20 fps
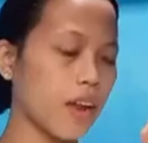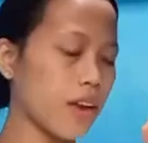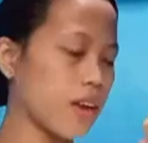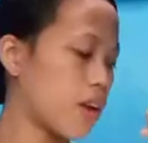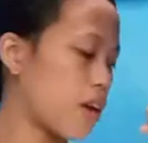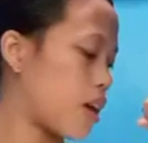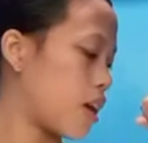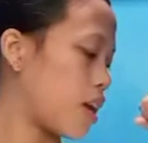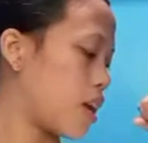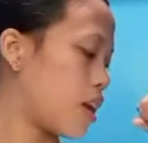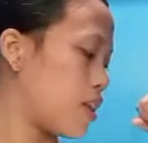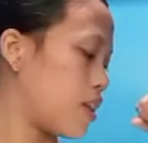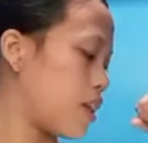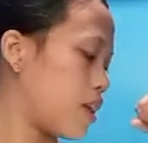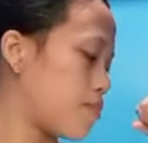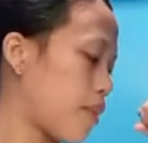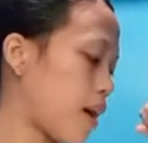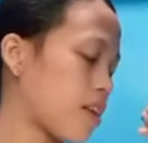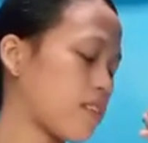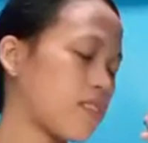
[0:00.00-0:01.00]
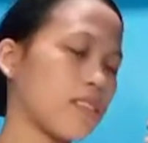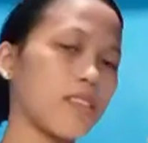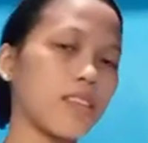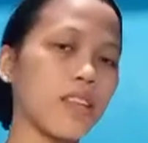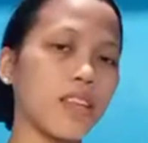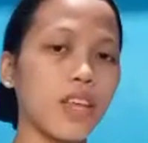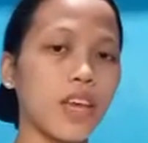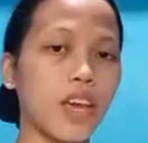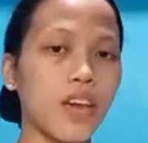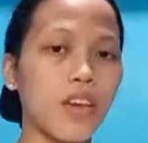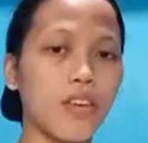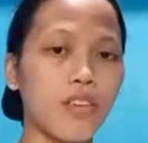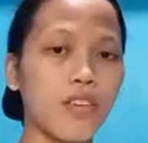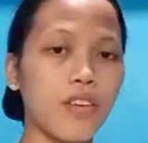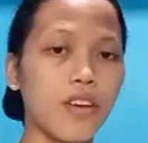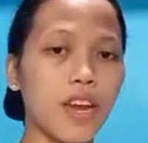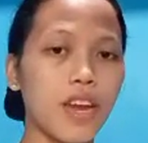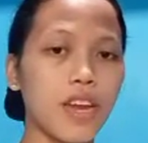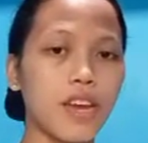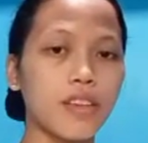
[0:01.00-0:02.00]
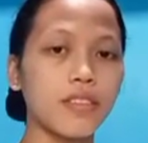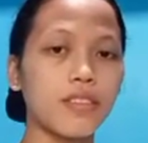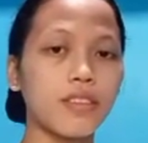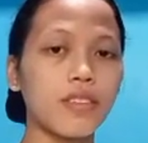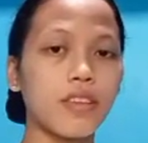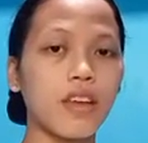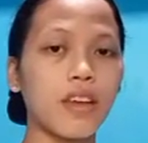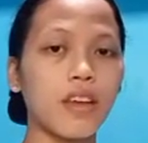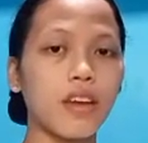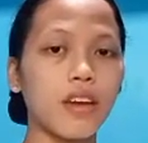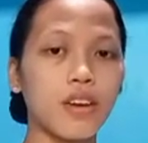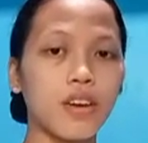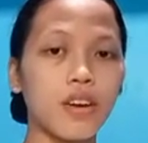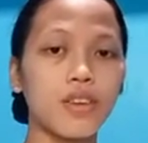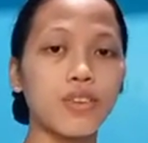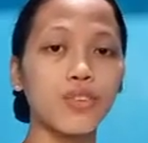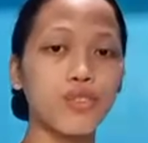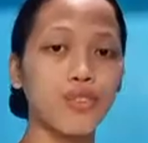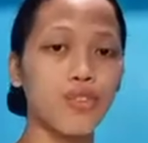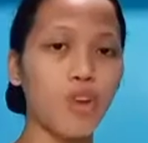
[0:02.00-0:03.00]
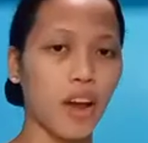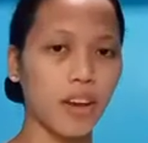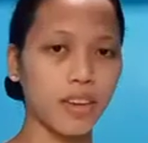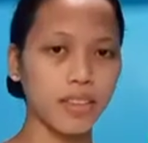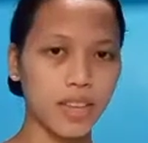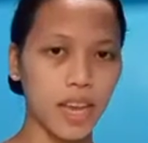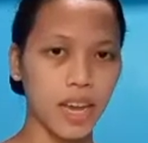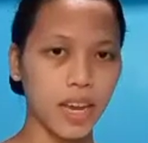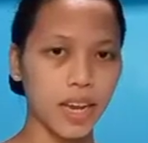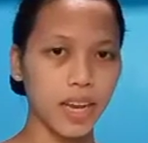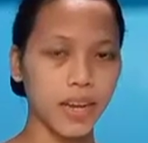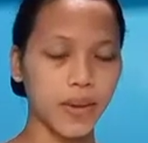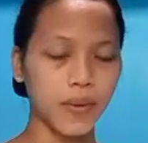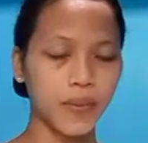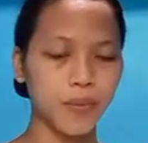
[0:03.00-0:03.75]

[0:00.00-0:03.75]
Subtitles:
then the muscle in here is contracting.